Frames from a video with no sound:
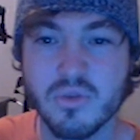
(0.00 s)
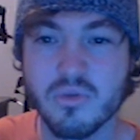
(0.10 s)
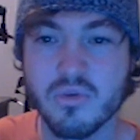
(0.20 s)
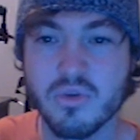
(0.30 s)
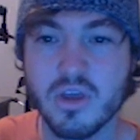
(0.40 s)

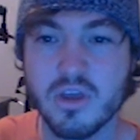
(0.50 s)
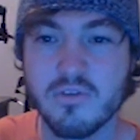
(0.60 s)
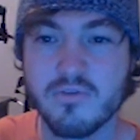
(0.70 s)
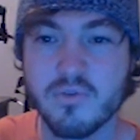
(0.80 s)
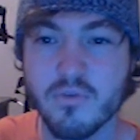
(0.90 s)

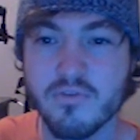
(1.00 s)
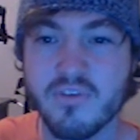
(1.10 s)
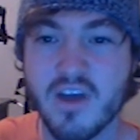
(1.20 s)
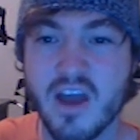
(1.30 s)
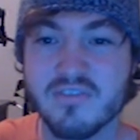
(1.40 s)
3, 4,
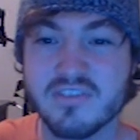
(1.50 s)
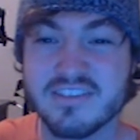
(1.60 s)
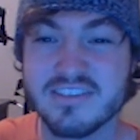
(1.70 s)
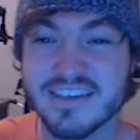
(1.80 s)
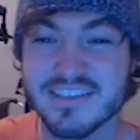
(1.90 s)
5,
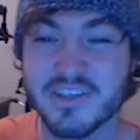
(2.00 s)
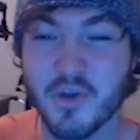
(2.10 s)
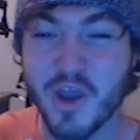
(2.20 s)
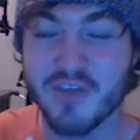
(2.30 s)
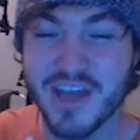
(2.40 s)
6 in the
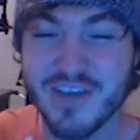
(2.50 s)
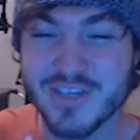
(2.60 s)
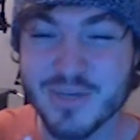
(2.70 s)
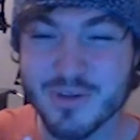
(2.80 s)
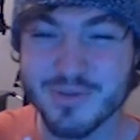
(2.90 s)
grave, and I have
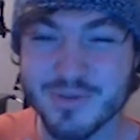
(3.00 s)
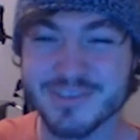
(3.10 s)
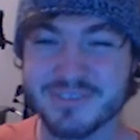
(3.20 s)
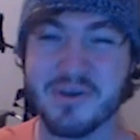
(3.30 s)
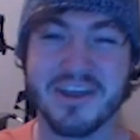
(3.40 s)
2 more
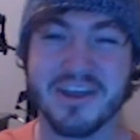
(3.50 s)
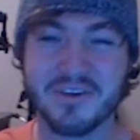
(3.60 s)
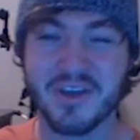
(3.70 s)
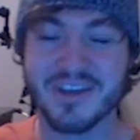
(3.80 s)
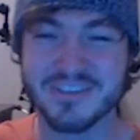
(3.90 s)
spells in my hand.
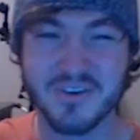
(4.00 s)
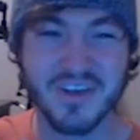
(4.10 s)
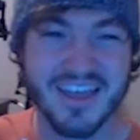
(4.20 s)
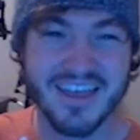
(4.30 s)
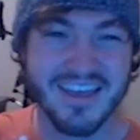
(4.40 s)
Okay, so
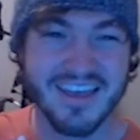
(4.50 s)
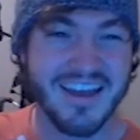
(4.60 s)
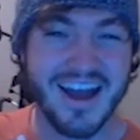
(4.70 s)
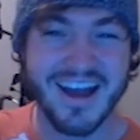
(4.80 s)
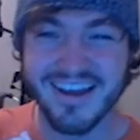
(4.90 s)

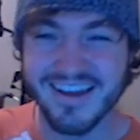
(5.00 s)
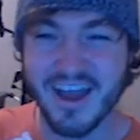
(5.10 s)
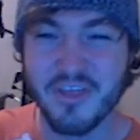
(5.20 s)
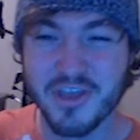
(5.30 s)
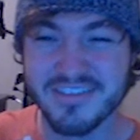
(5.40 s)

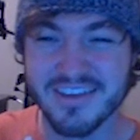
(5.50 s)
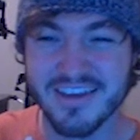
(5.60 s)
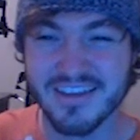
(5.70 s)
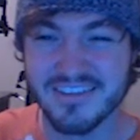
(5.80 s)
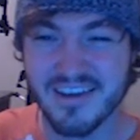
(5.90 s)
I think
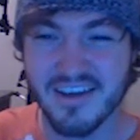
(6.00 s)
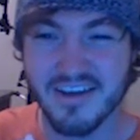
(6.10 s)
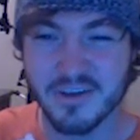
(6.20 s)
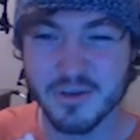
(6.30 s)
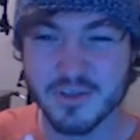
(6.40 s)

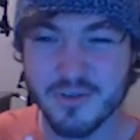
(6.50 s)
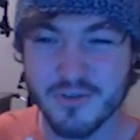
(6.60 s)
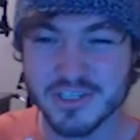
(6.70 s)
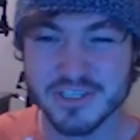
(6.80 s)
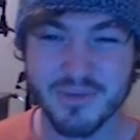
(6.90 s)
that Gustav
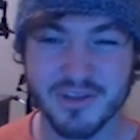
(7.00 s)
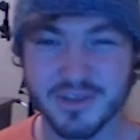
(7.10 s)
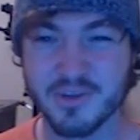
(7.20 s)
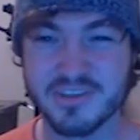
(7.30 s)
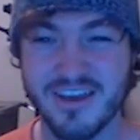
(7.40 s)
is just about to
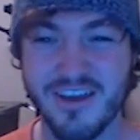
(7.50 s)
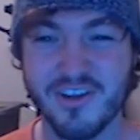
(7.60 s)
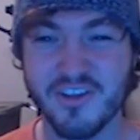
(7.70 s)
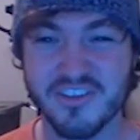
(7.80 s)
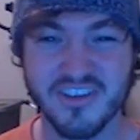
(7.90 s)
go to
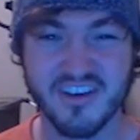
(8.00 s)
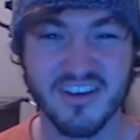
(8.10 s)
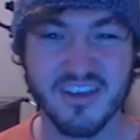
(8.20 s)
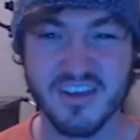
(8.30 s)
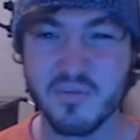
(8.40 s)
town on this guy.